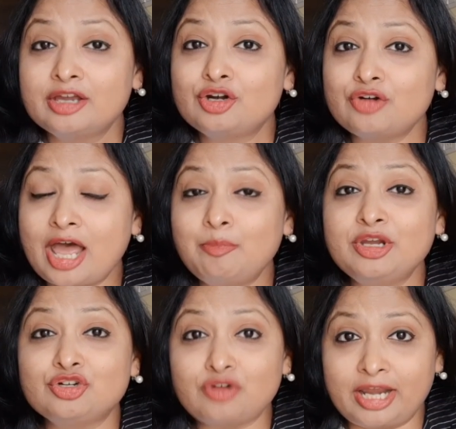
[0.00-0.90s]
Grab
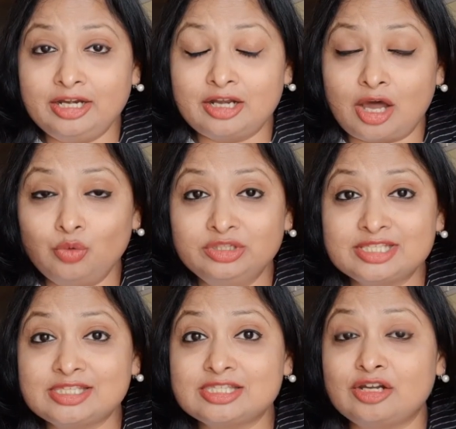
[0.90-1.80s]
it right now.
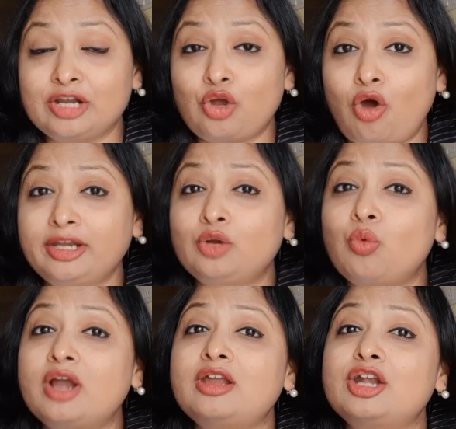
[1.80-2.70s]
This is a recorded
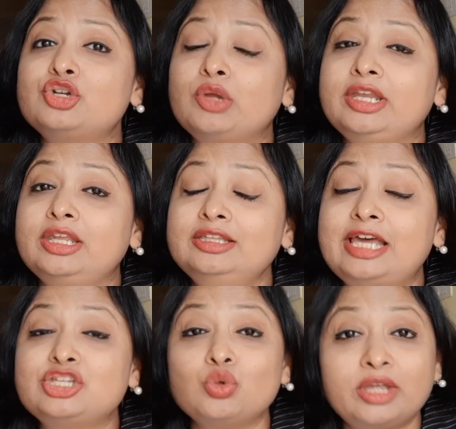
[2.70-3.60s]
one hour training
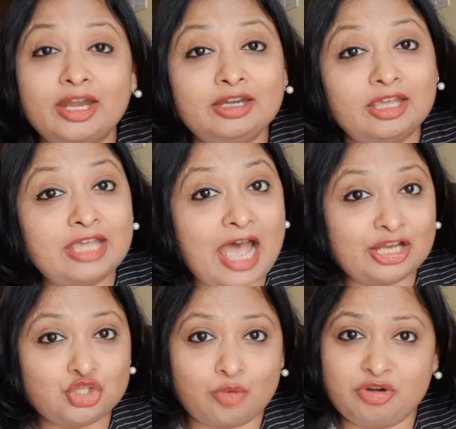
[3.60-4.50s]
that you can take
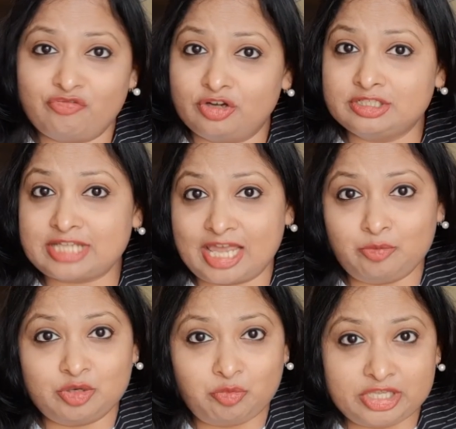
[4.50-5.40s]
at your preferred
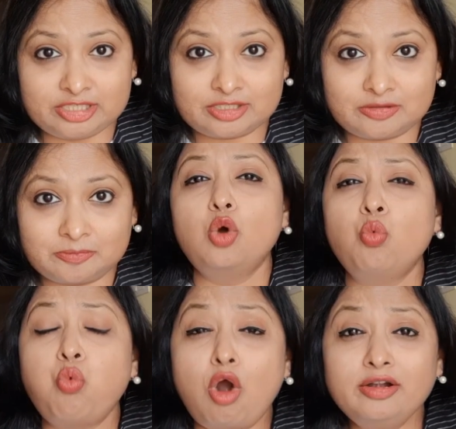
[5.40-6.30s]
time and pace.
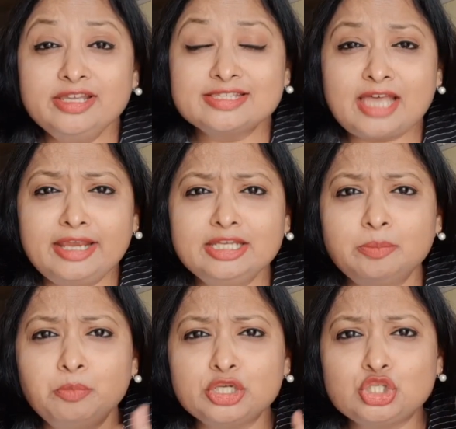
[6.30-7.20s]
Warning sign
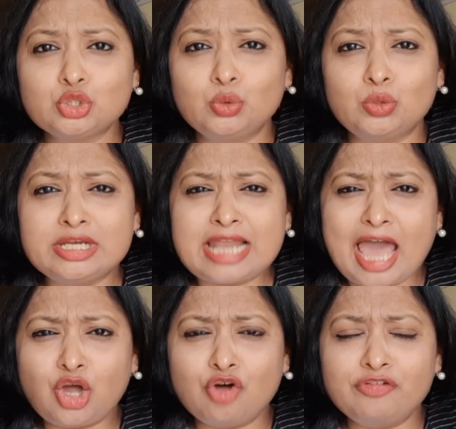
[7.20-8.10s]
number two
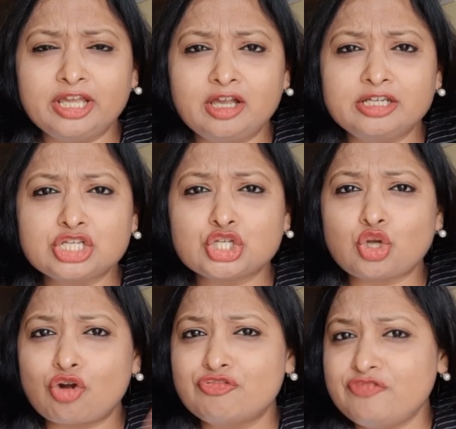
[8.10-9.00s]
lack of recognition
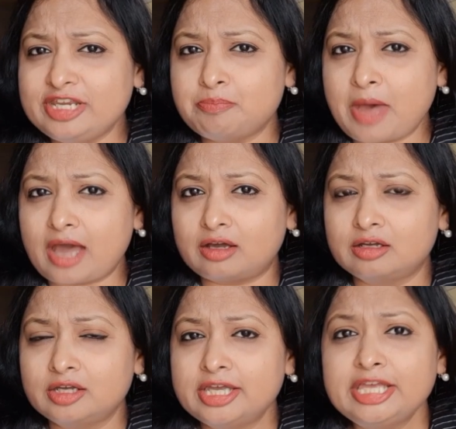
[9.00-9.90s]
or feedback.
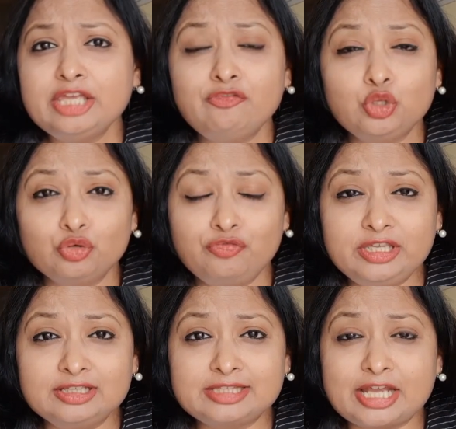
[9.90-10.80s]
If you
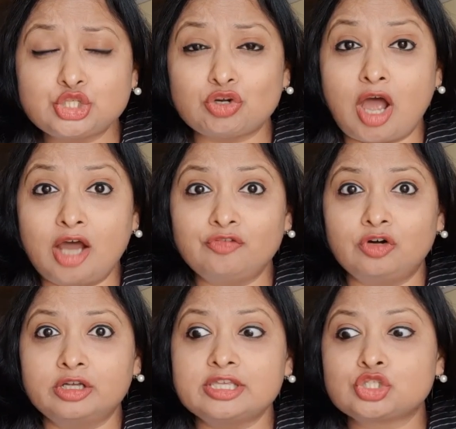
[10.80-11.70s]
feel that your hard
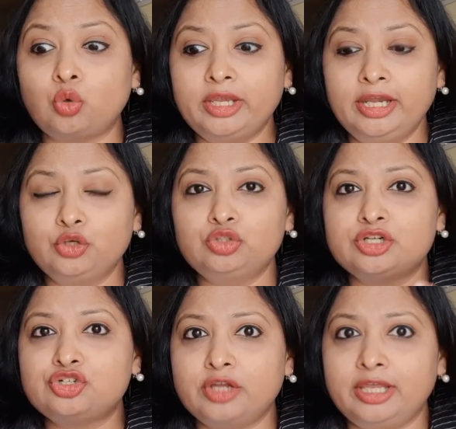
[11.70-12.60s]
work is going into the
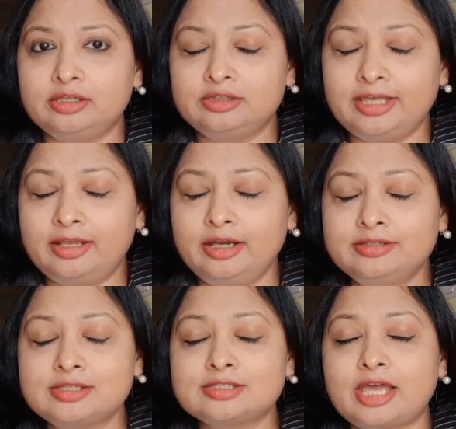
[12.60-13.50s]
drain, then it
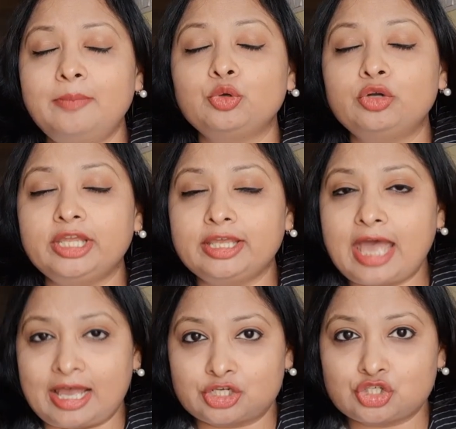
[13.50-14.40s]
is time to take
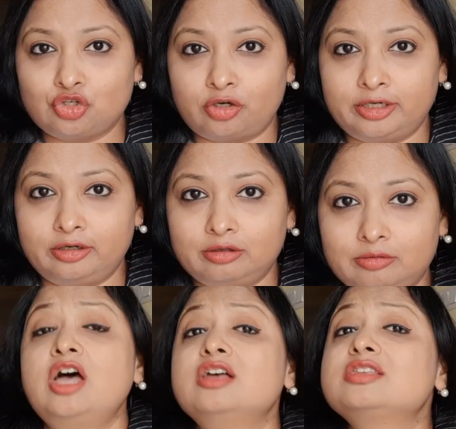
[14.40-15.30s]
action on it.
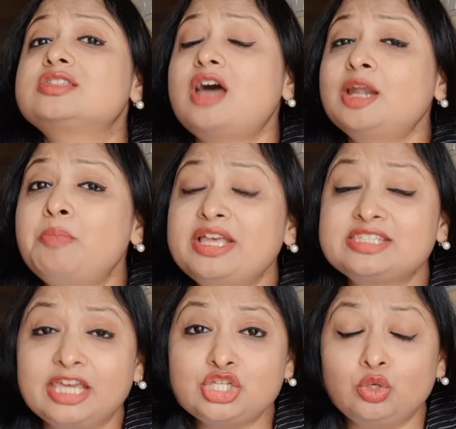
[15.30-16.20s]
Start by
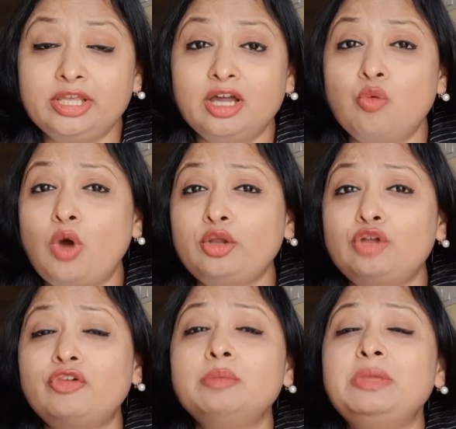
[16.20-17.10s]
scheduling a
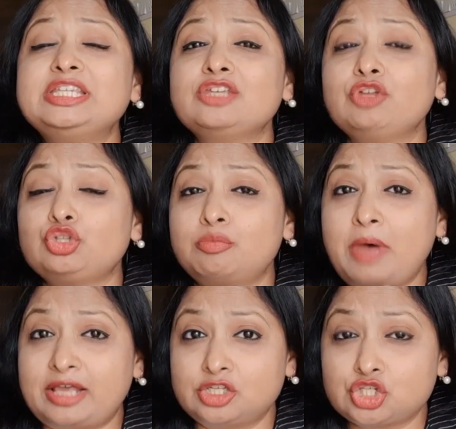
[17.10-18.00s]
one-on-one -on -one meeting with your
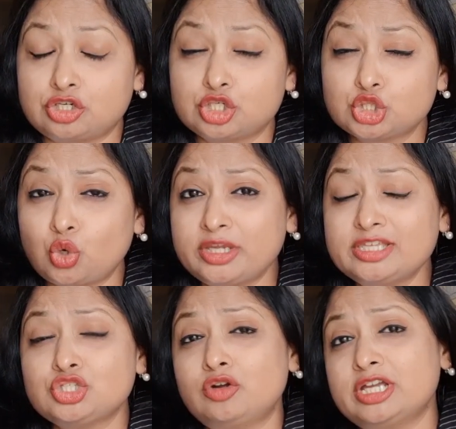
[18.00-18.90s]
manager,
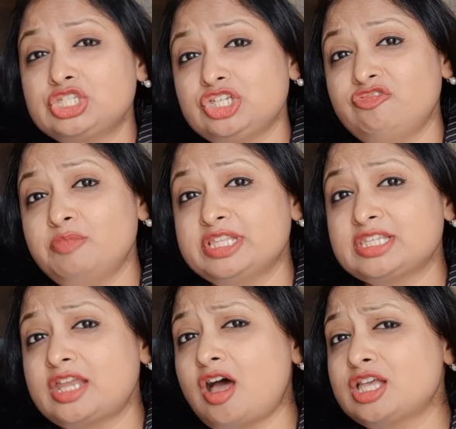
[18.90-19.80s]
showcase your achievements
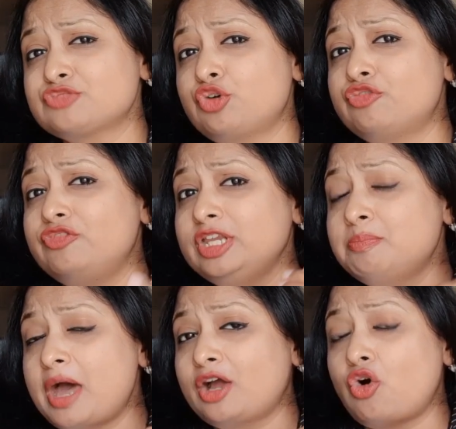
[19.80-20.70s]
and ask for
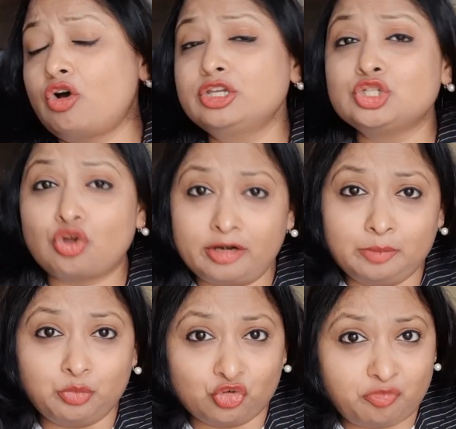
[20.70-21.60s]
feedback on your
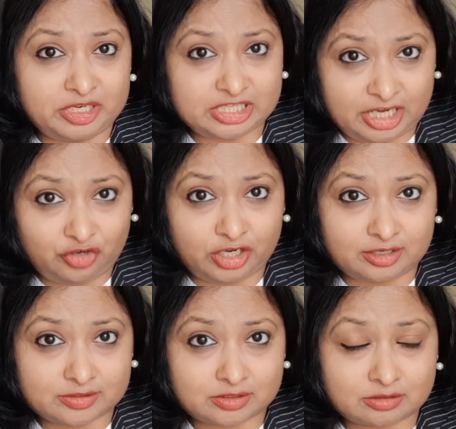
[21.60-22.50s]
improvement
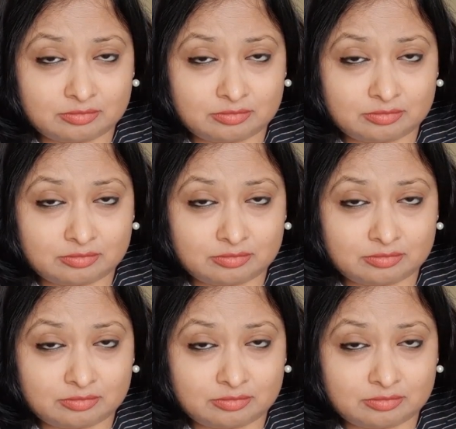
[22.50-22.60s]
areas.